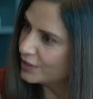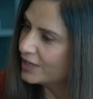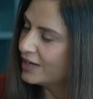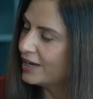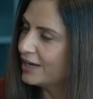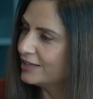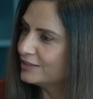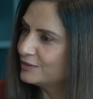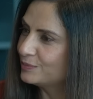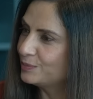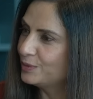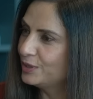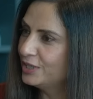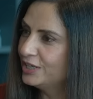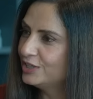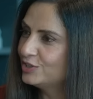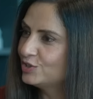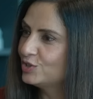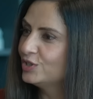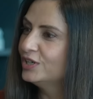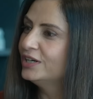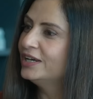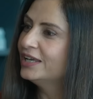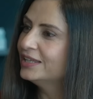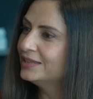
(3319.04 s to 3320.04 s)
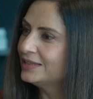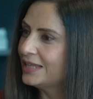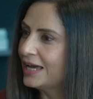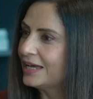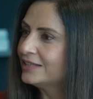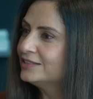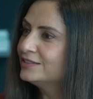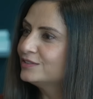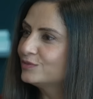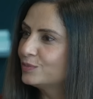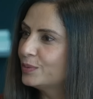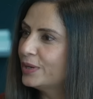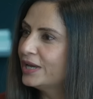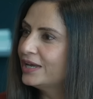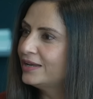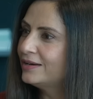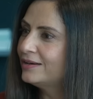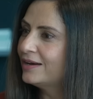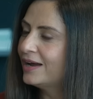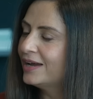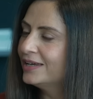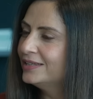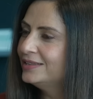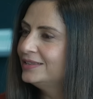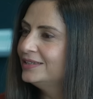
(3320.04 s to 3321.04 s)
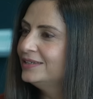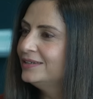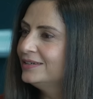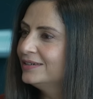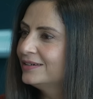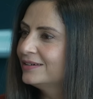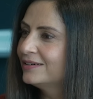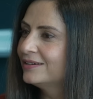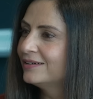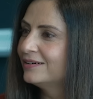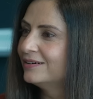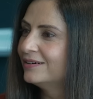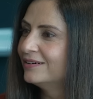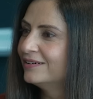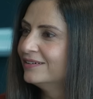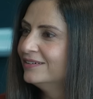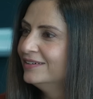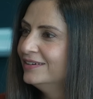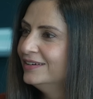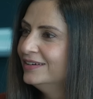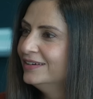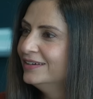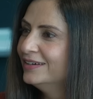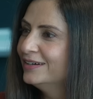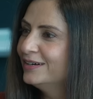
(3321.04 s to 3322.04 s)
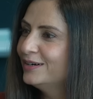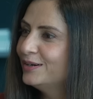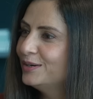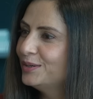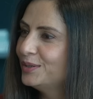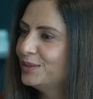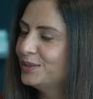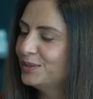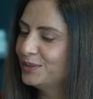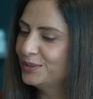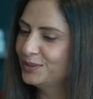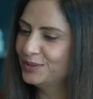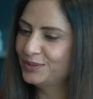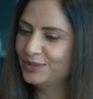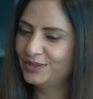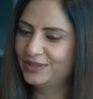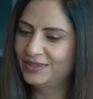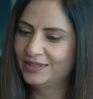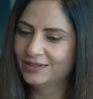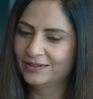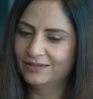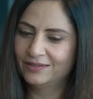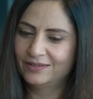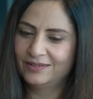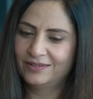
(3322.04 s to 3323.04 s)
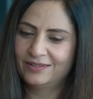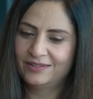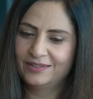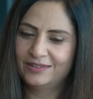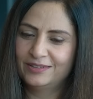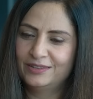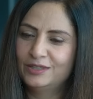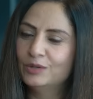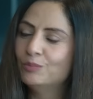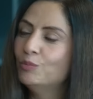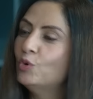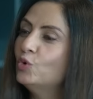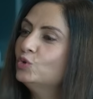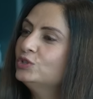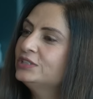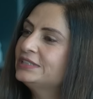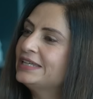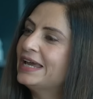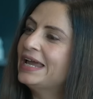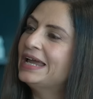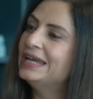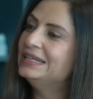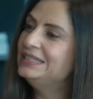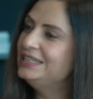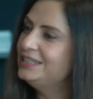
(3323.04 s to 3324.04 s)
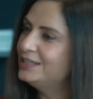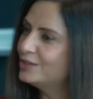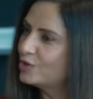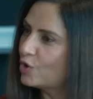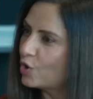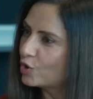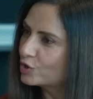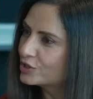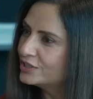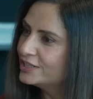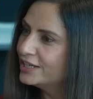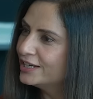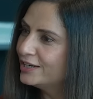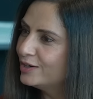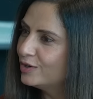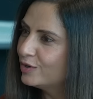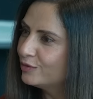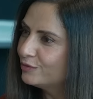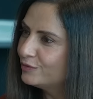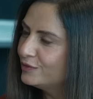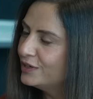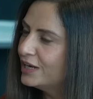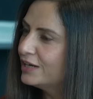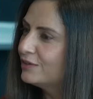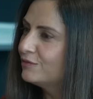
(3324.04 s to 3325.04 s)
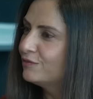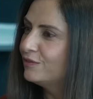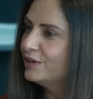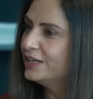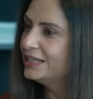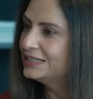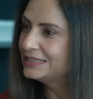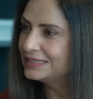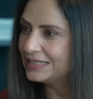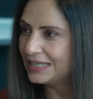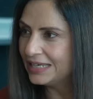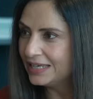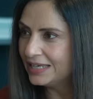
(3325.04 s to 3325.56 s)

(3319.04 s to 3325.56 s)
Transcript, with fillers: we are aspirational. And that's where I think uh, uh, the, the most heady cocktail of Netflix